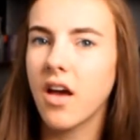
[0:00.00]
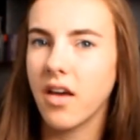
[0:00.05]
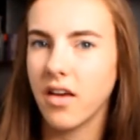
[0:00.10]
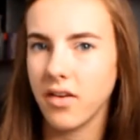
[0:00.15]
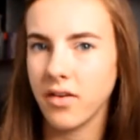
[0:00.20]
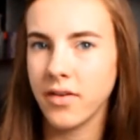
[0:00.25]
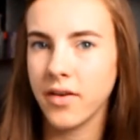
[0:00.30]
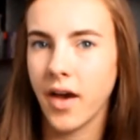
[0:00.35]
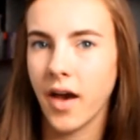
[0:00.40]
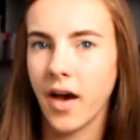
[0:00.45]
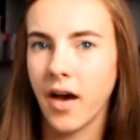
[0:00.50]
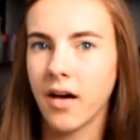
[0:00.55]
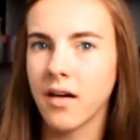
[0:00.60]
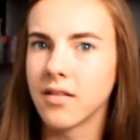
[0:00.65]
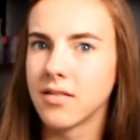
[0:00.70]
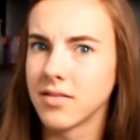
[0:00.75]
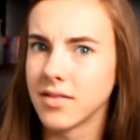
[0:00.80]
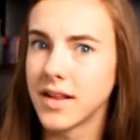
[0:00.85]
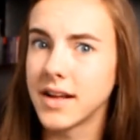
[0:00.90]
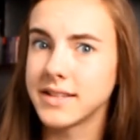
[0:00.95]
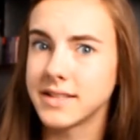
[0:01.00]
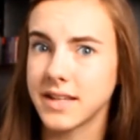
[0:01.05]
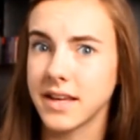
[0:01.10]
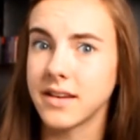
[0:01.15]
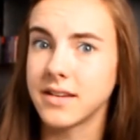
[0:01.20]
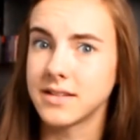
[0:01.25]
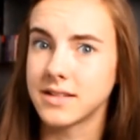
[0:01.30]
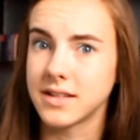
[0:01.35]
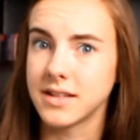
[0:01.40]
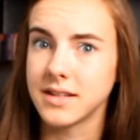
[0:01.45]
Yeah, let's
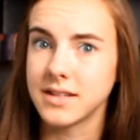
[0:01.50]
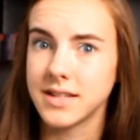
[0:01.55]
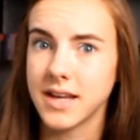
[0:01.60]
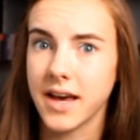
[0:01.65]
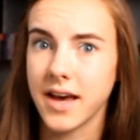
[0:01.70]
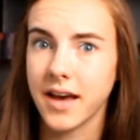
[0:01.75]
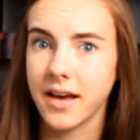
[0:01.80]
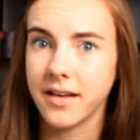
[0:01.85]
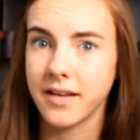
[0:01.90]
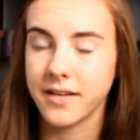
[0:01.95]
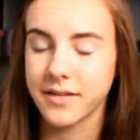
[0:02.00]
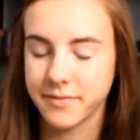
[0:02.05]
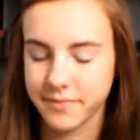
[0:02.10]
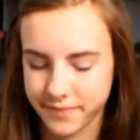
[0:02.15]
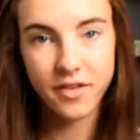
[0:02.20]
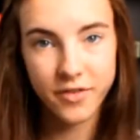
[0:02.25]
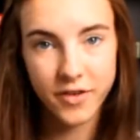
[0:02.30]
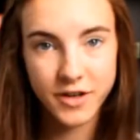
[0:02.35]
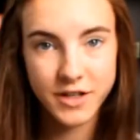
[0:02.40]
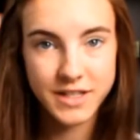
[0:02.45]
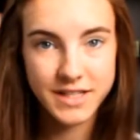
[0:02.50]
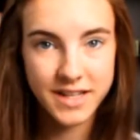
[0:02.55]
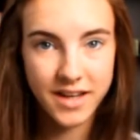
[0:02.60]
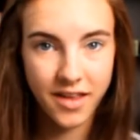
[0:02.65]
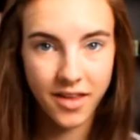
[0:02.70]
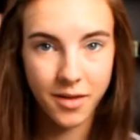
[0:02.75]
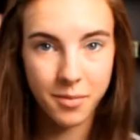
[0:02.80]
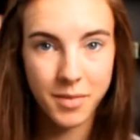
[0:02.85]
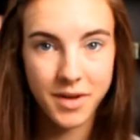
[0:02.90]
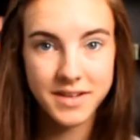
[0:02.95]
get into the tag. Our first
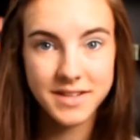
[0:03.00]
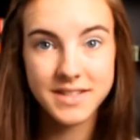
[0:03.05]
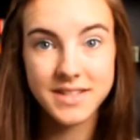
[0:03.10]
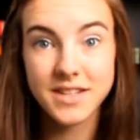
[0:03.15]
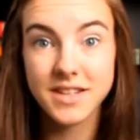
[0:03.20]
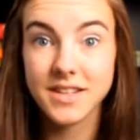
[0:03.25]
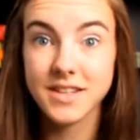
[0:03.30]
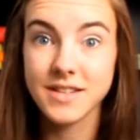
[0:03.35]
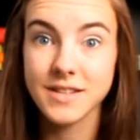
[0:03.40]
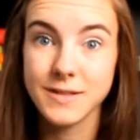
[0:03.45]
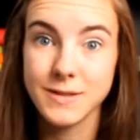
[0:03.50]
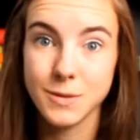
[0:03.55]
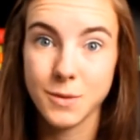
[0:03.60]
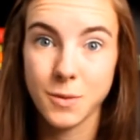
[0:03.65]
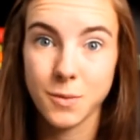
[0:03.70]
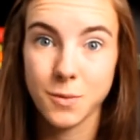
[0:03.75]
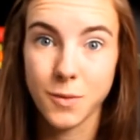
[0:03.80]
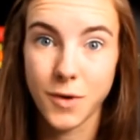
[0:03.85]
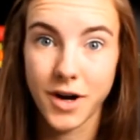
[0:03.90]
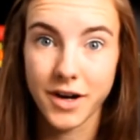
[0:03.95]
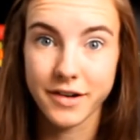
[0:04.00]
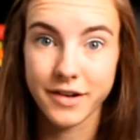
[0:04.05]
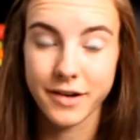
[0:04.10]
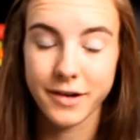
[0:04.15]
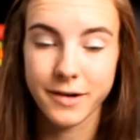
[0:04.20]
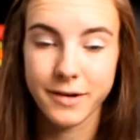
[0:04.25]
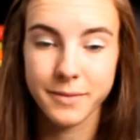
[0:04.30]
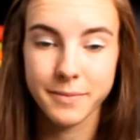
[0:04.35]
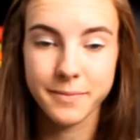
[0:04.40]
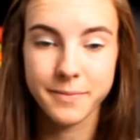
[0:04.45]
element is
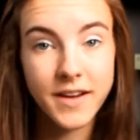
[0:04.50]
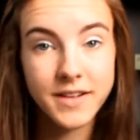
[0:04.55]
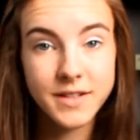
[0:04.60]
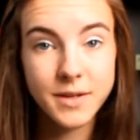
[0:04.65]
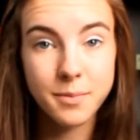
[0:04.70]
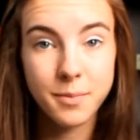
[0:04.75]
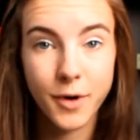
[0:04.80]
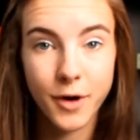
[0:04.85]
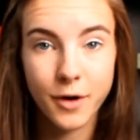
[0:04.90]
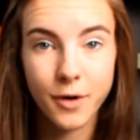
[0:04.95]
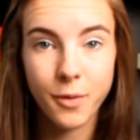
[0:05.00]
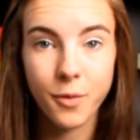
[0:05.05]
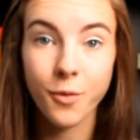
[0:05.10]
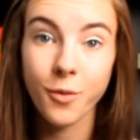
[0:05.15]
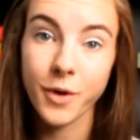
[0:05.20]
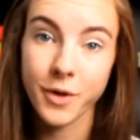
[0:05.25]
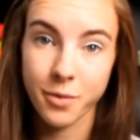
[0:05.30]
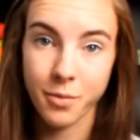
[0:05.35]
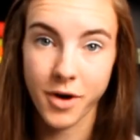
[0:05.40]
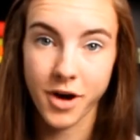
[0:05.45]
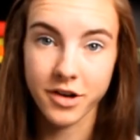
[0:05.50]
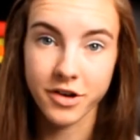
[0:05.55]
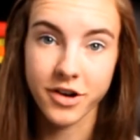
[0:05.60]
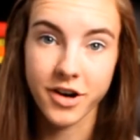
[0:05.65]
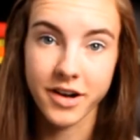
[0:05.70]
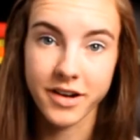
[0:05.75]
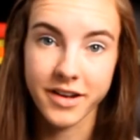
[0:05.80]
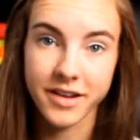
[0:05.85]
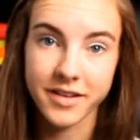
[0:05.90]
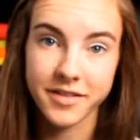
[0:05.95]
water. Find a book with water
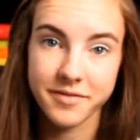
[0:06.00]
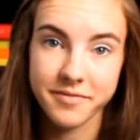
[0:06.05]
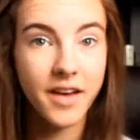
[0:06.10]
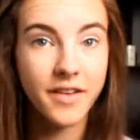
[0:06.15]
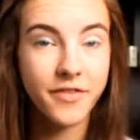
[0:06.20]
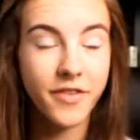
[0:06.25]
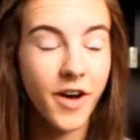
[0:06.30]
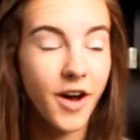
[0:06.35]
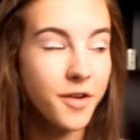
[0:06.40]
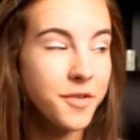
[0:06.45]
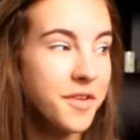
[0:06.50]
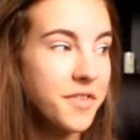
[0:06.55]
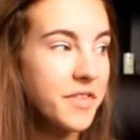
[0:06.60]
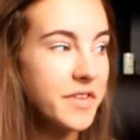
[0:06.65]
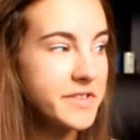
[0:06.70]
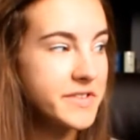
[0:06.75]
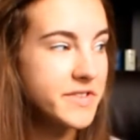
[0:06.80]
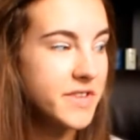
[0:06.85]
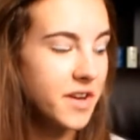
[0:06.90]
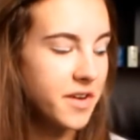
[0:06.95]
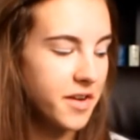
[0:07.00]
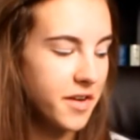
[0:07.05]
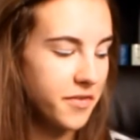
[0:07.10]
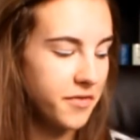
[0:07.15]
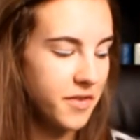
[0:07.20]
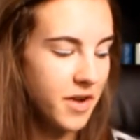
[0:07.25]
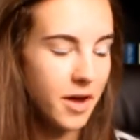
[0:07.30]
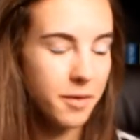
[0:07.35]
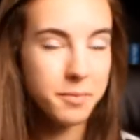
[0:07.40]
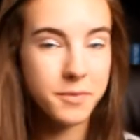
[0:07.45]
on it. I found The Son of
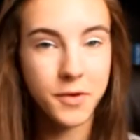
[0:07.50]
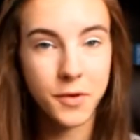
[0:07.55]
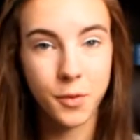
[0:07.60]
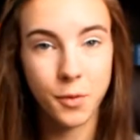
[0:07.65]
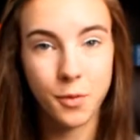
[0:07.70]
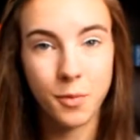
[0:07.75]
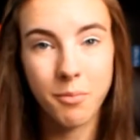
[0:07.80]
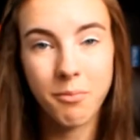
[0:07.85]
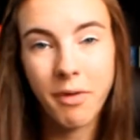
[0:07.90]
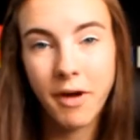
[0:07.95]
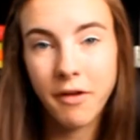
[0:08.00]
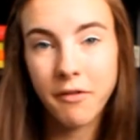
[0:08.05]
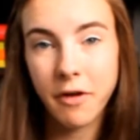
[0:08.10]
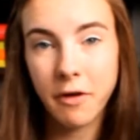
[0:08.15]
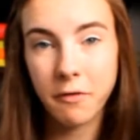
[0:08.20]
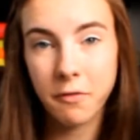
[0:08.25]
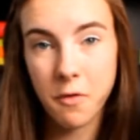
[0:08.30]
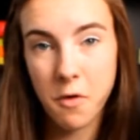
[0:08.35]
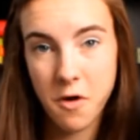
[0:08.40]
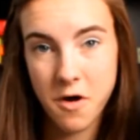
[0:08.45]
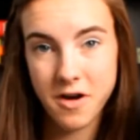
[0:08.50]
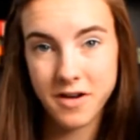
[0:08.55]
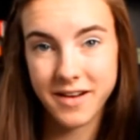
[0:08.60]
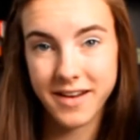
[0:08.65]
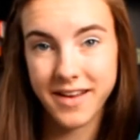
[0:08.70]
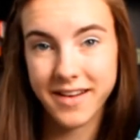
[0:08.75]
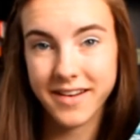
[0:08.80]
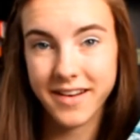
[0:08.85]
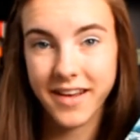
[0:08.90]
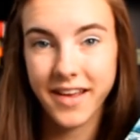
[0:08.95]
Neptune by Rick
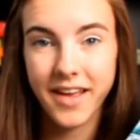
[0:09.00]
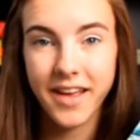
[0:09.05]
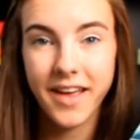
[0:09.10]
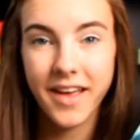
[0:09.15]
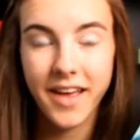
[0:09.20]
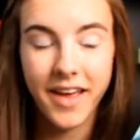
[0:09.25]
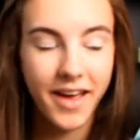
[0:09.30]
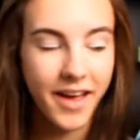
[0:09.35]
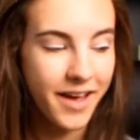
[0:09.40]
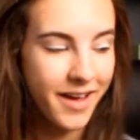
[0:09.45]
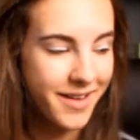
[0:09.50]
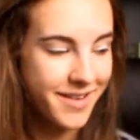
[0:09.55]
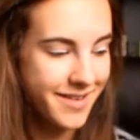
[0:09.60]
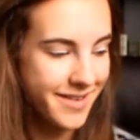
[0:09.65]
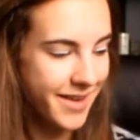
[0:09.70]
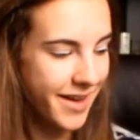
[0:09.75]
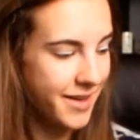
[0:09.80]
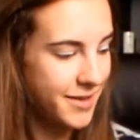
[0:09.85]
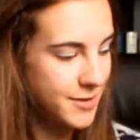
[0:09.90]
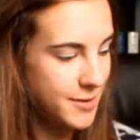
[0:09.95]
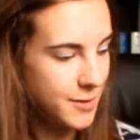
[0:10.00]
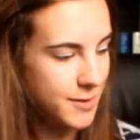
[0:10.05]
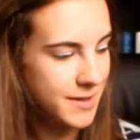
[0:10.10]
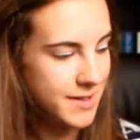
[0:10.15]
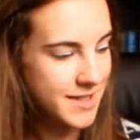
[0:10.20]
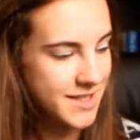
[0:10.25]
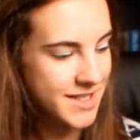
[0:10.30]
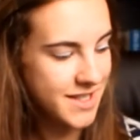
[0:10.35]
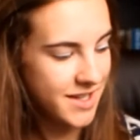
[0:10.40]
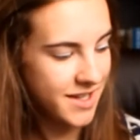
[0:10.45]
Riordan, and as you
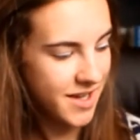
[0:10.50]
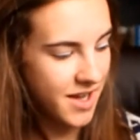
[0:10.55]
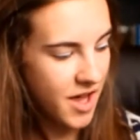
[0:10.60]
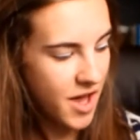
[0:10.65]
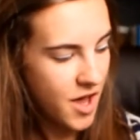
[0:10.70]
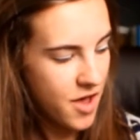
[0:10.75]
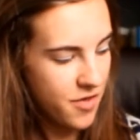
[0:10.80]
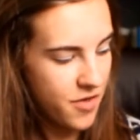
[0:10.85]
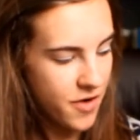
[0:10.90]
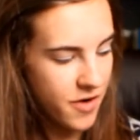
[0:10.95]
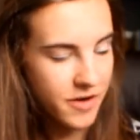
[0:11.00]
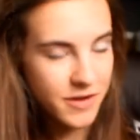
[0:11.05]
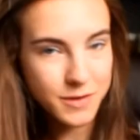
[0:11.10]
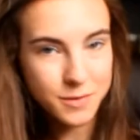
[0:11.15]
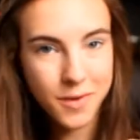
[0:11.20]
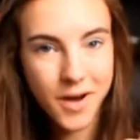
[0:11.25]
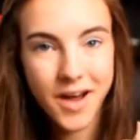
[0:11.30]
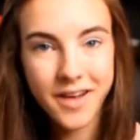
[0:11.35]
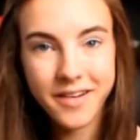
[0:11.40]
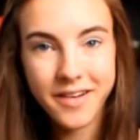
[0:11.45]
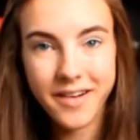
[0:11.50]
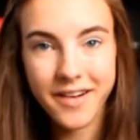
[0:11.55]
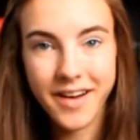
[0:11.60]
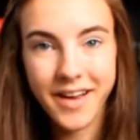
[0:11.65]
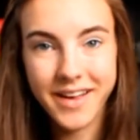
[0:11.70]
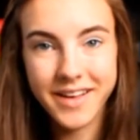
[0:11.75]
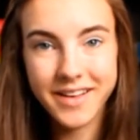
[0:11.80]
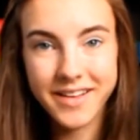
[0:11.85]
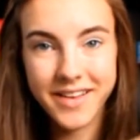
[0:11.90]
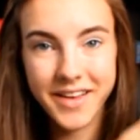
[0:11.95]
can see, there is water
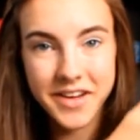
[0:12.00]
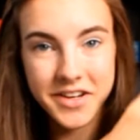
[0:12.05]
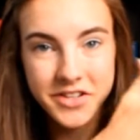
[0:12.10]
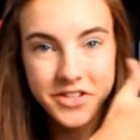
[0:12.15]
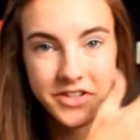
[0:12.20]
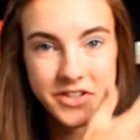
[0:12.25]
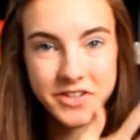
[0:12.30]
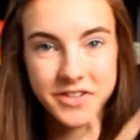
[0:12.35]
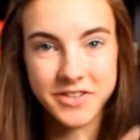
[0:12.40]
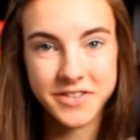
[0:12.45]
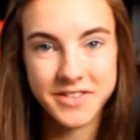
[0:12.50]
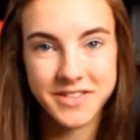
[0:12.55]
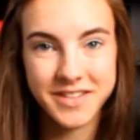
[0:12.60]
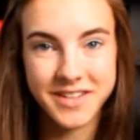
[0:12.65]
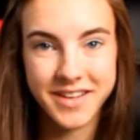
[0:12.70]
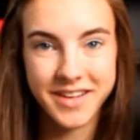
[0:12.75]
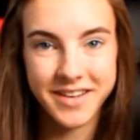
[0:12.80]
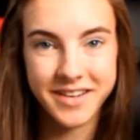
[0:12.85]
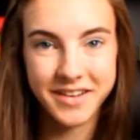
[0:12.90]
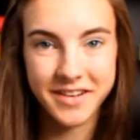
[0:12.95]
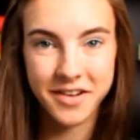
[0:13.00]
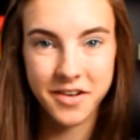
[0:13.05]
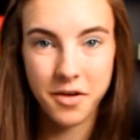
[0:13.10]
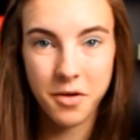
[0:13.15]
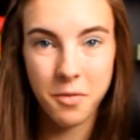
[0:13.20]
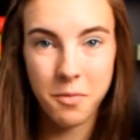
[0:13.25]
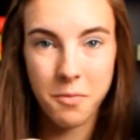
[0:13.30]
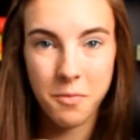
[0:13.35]
and glaciers and